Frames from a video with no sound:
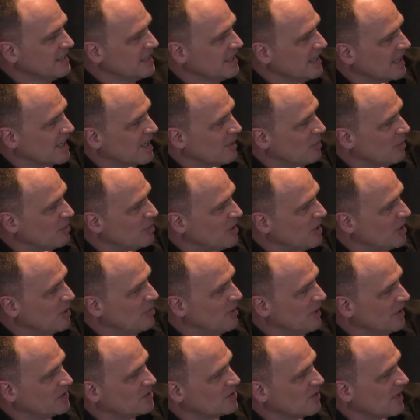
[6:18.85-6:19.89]
a couple
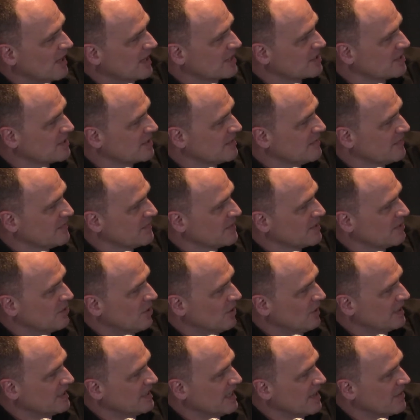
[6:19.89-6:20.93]
Peterbilt trucks
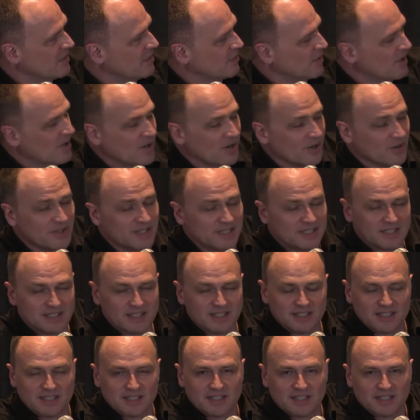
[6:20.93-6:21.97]
rolling down the road.
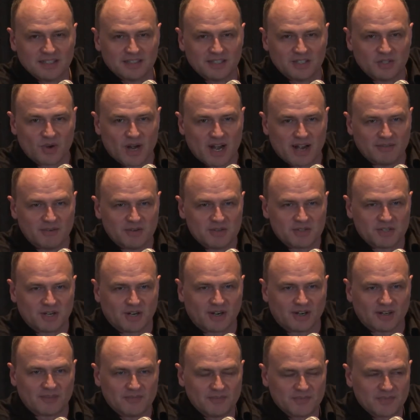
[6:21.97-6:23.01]
The drivers
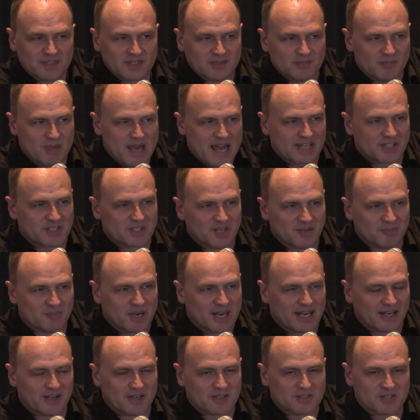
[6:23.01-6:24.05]
are matched up
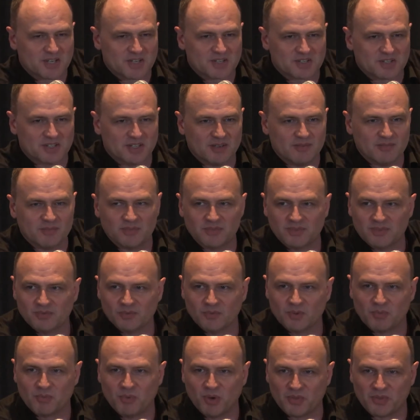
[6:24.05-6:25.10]
by our system.
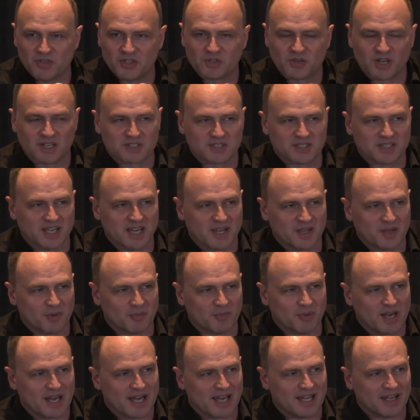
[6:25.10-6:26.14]
We put the trucks together
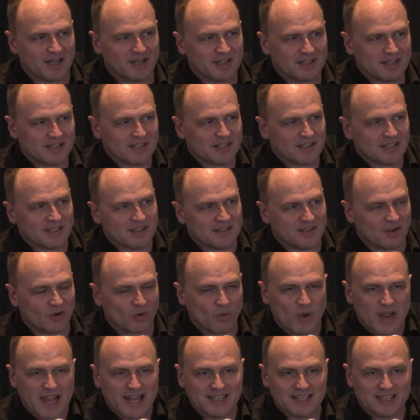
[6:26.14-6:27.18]
by their
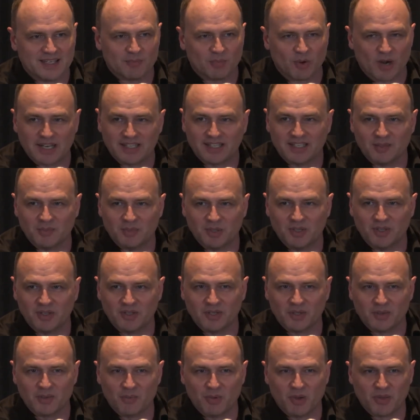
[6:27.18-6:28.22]
weight and braking
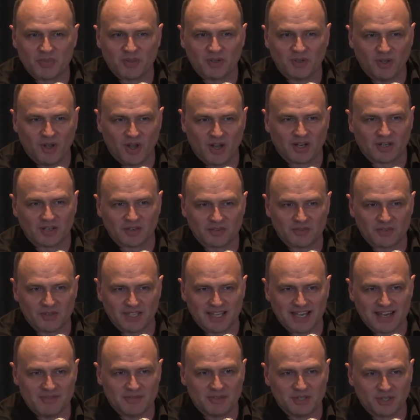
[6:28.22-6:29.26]
ability. We put the
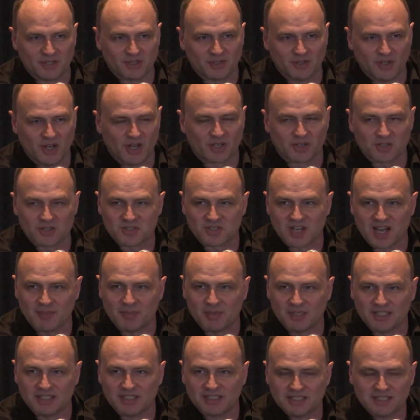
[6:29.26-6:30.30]
heavier, longer
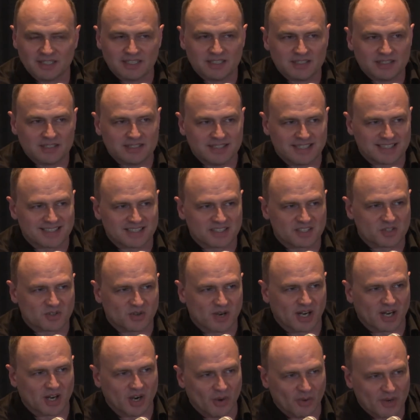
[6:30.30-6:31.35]
stopping distance
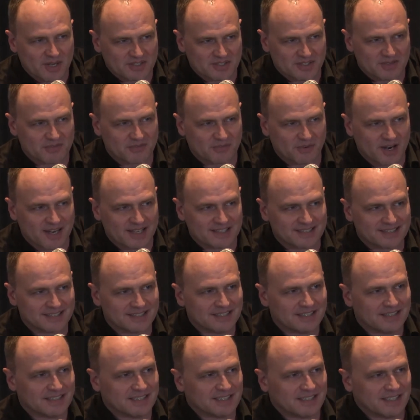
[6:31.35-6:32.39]
truck always in front.
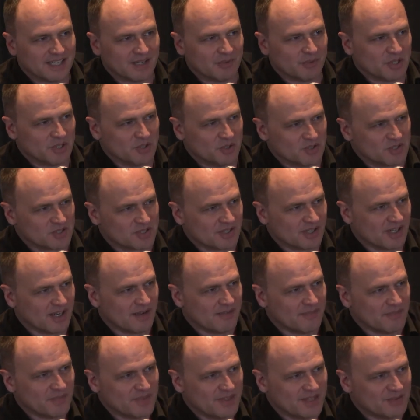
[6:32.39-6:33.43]
And we use
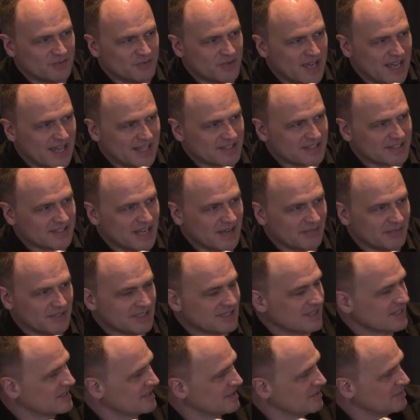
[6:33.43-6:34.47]
advanced safety
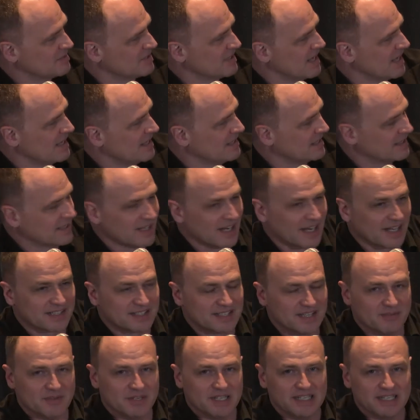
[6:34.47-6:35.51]
systems and
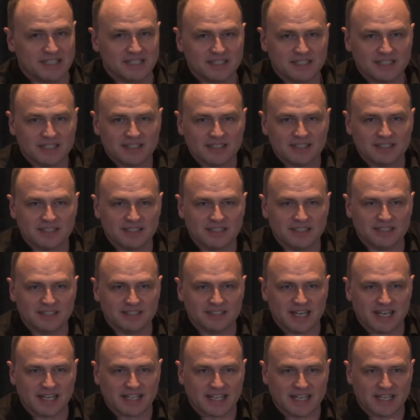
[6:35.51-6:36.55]
connectivity, the
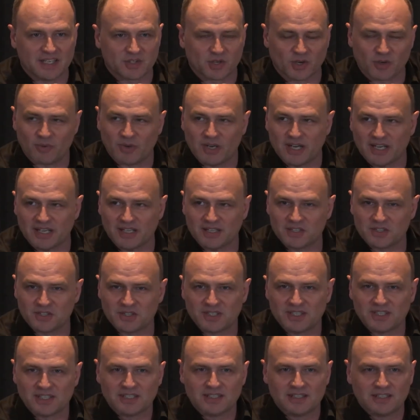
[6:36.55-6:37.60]
dedicated short-range
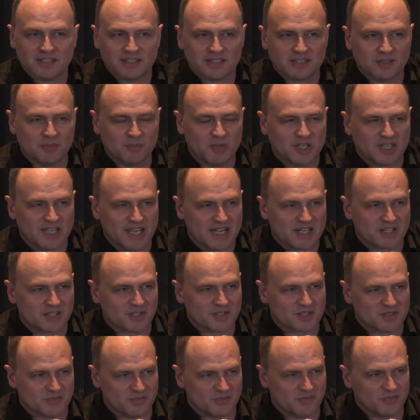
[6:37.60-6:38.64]

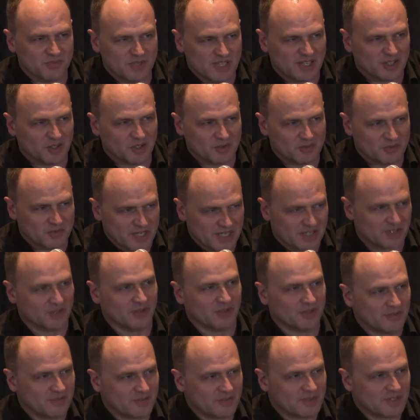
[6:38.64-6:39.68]
communications
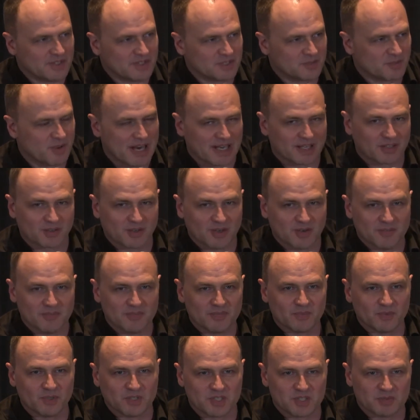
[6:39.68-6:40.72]
vehicle-to-vehicle spectrum,
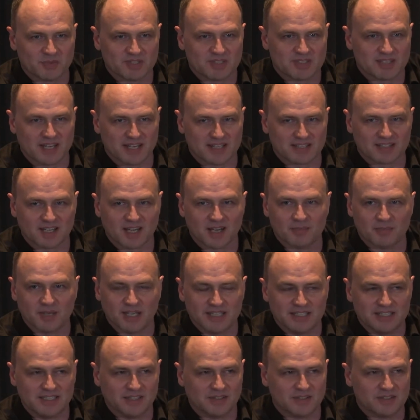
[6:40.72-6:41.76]
which has been set aside
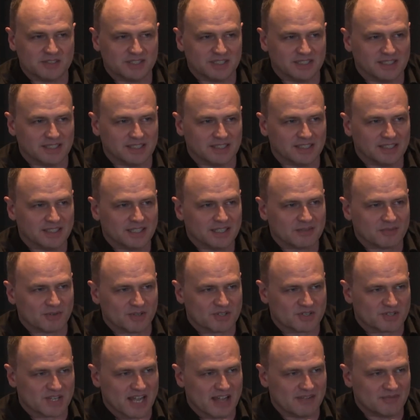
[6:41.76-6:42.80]
by DOT for
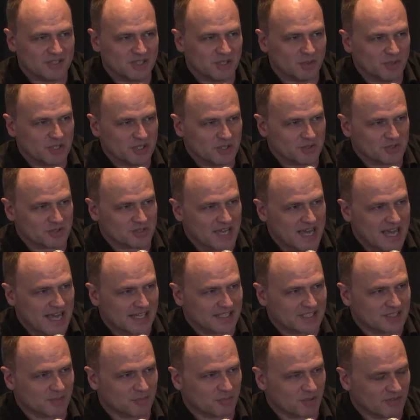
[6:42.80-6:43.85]
safety. We use
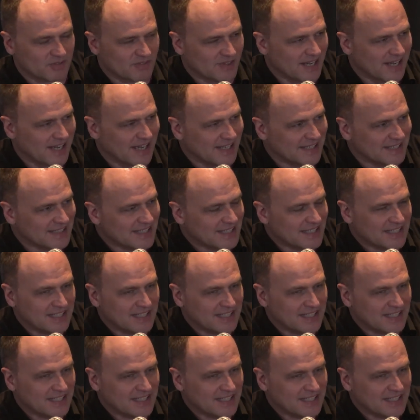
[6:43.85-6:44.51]
that to provide